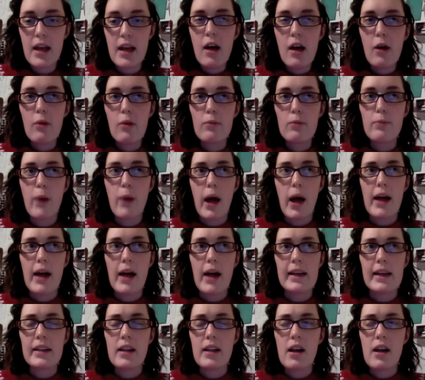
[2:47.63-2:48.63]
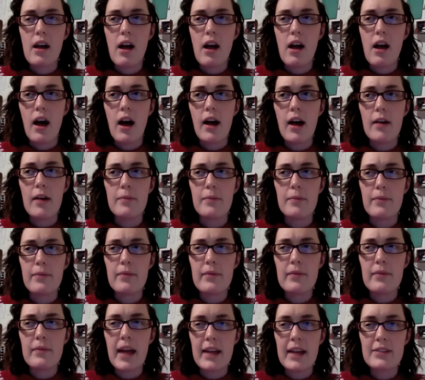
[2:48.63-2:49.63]
But
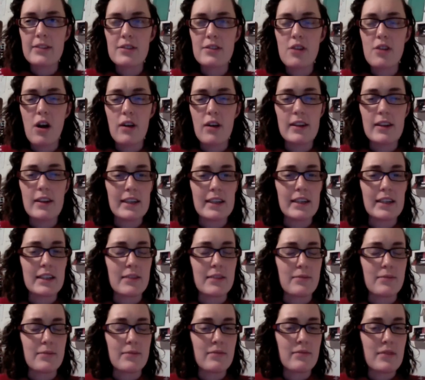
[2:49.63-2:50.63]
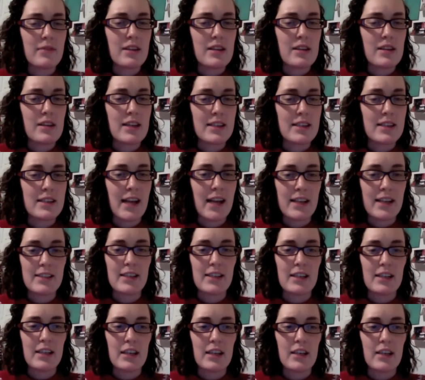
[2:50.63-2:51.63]
that's not like a
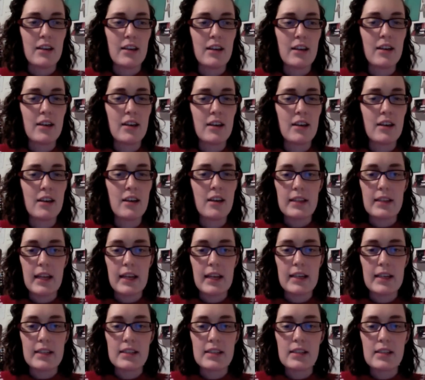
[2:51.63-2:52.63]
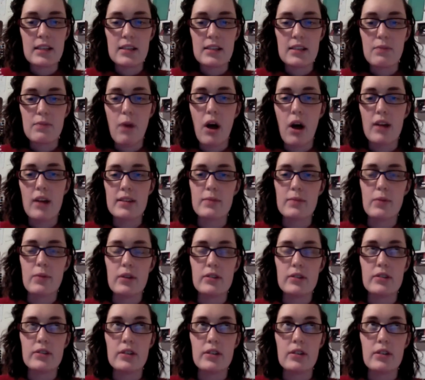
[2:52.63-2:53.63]
necessity. Like it's possible
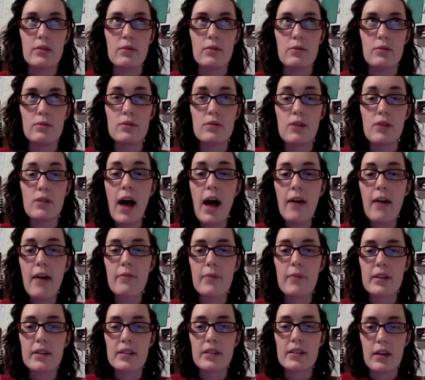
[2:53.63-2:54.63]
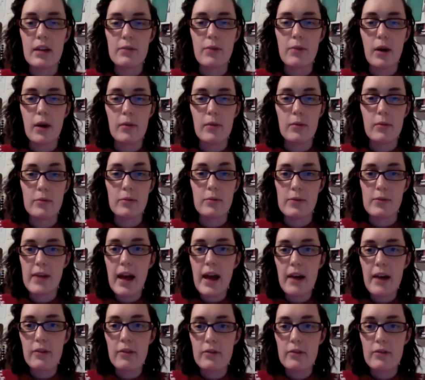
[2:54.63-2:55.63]
to have mental health problems
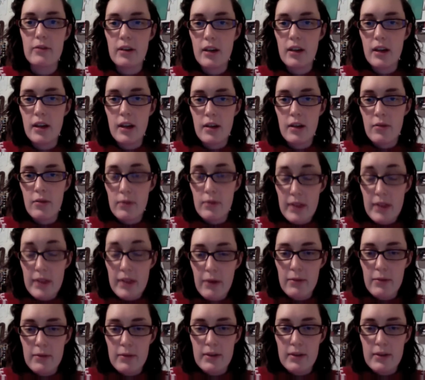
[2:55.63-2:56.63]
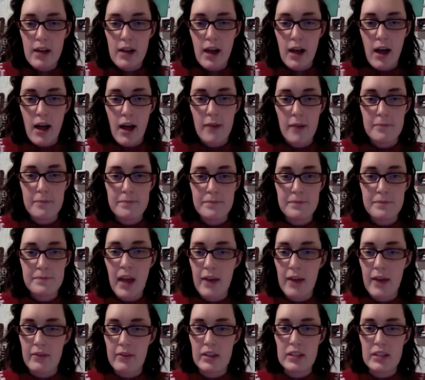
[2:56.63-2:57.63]
without
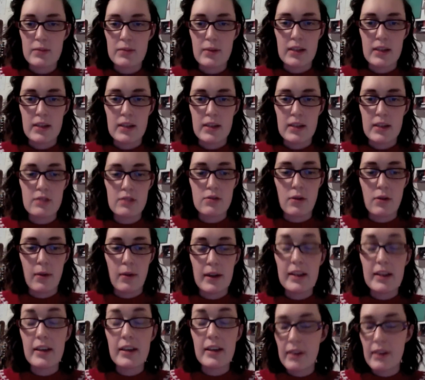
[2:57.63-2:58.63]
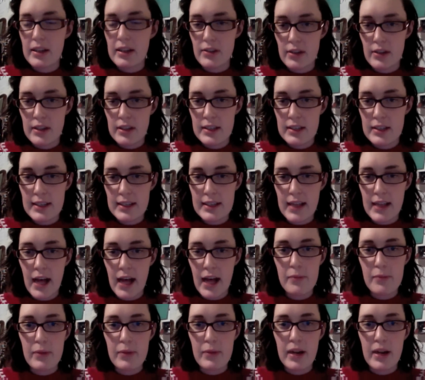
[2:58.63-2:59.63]
having experienced traumatic events or things like
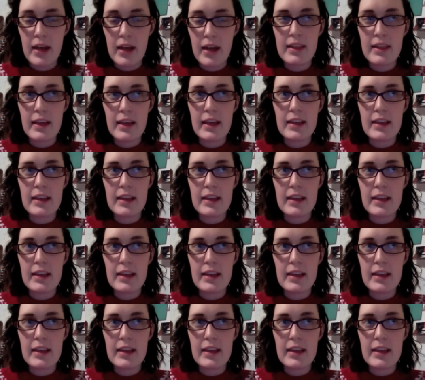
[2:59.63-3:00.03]
that. But I think